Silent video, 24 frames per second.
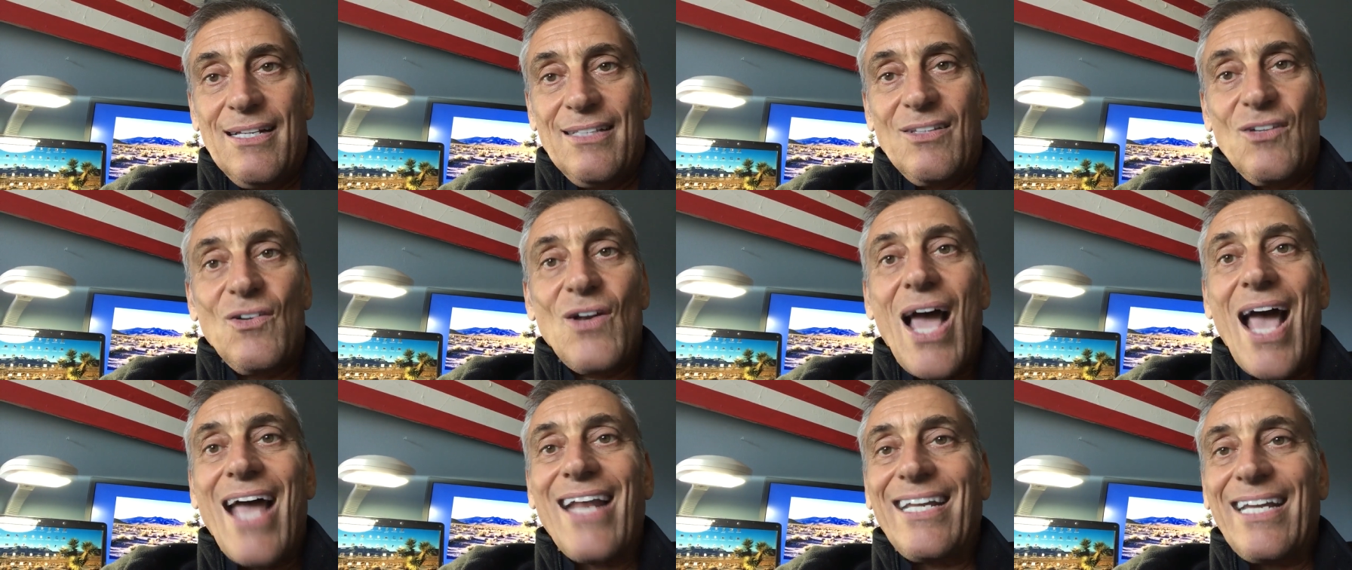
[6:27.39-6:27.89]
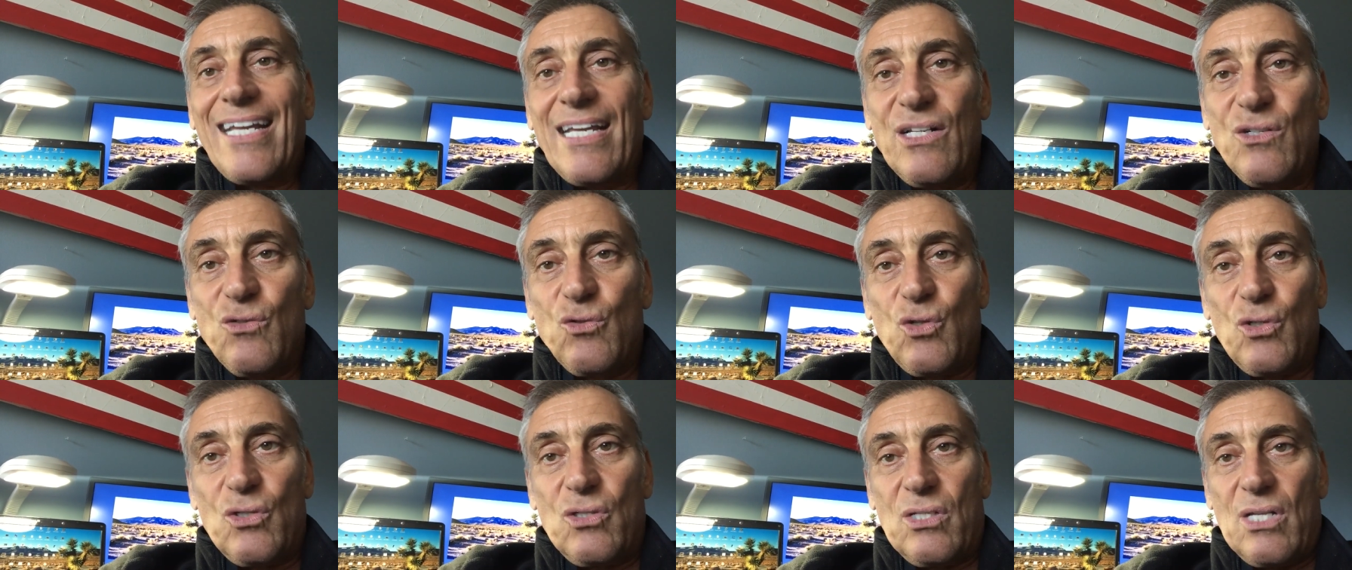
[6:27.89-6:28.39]
They're not
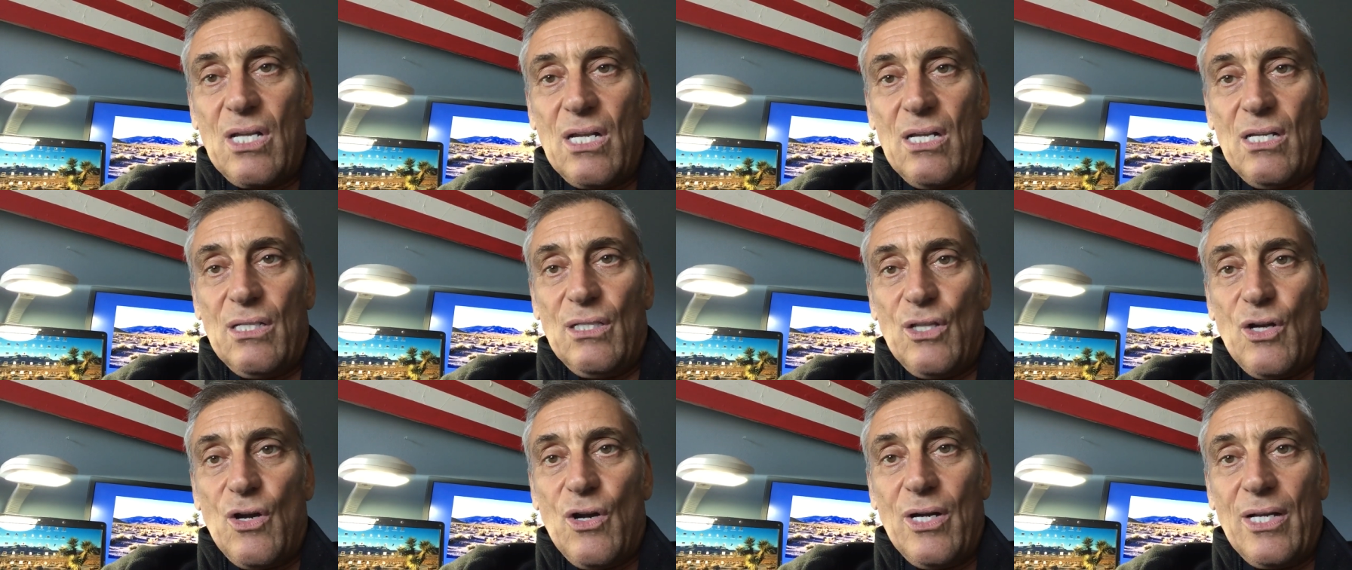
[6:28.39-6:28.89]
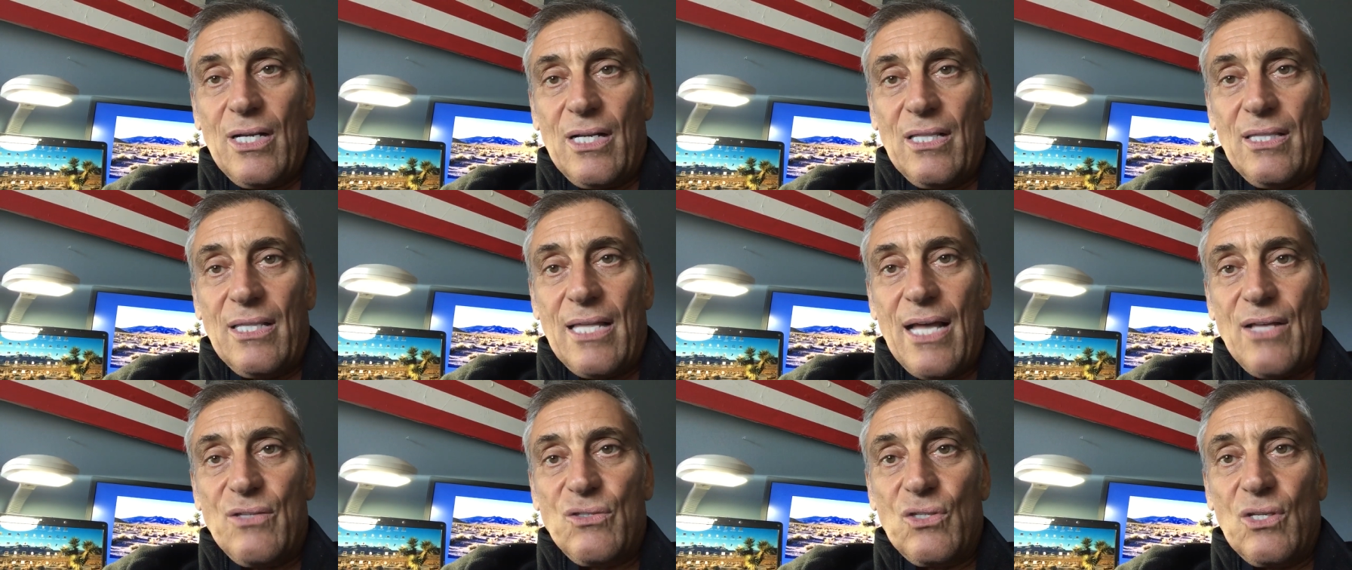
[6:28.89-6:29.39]
interested in learning a
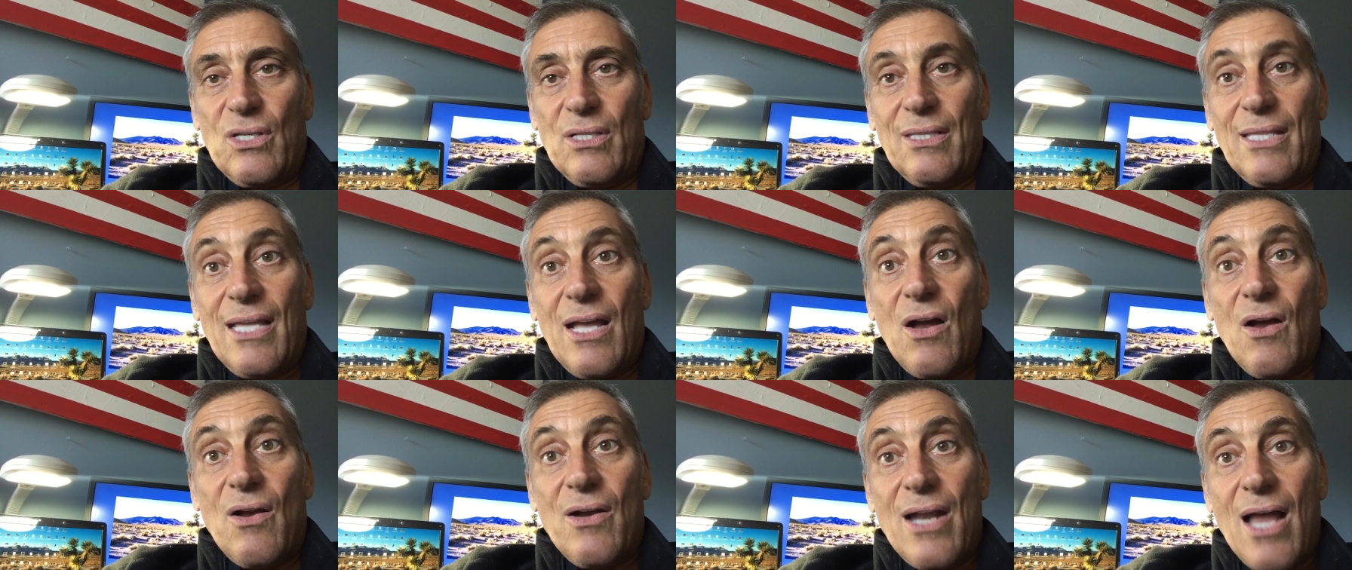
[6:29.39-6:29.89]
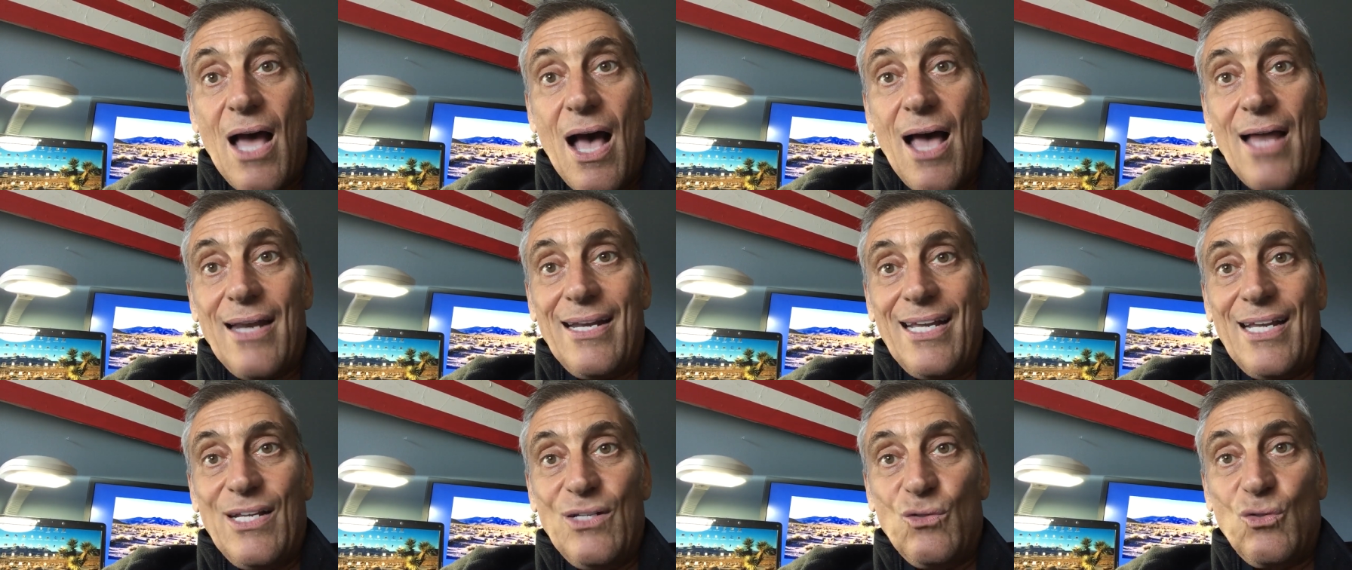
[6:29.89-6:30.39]
lesson. They are
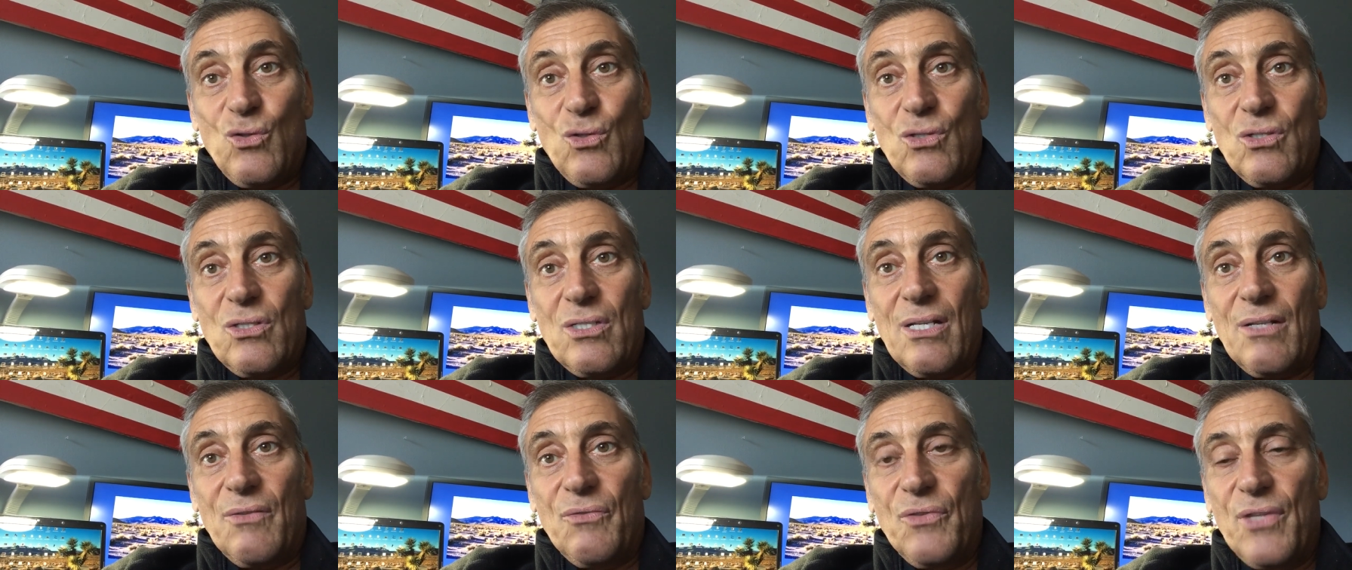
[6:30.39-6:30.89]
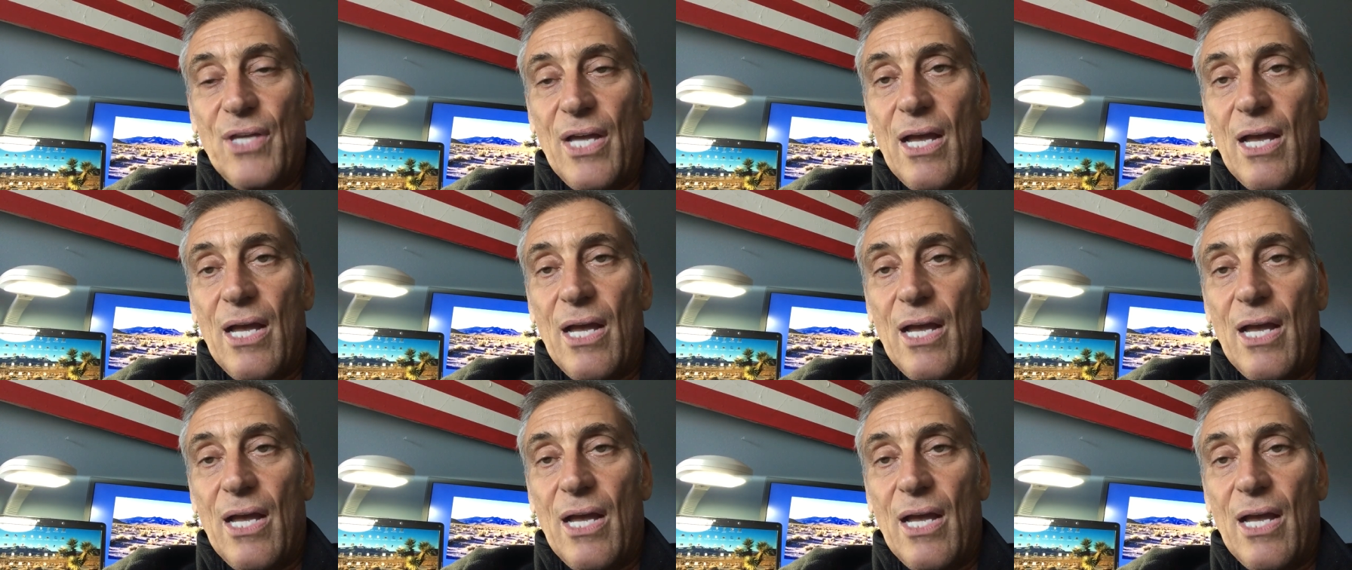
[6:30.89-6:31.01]
not interested.